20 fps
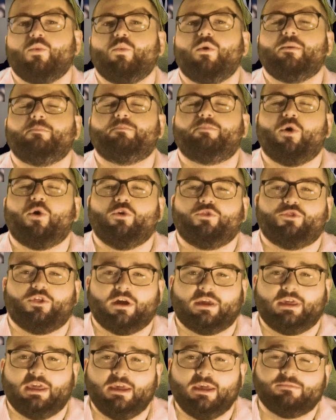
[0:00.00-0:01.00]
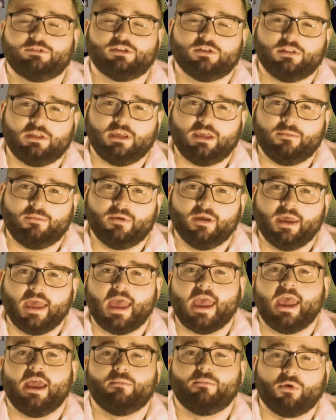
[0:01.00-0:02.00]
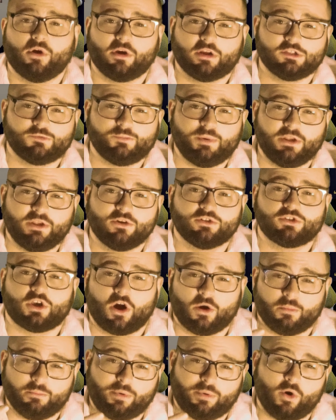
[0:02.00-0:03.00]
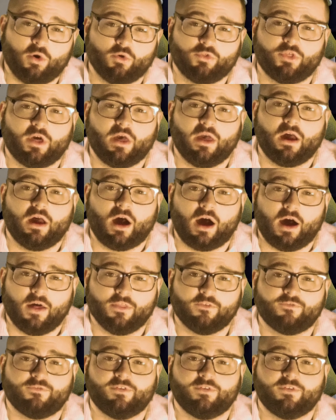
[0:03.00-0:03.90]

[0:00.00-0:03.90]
when both Aqib Talib and Marcus Peters are both on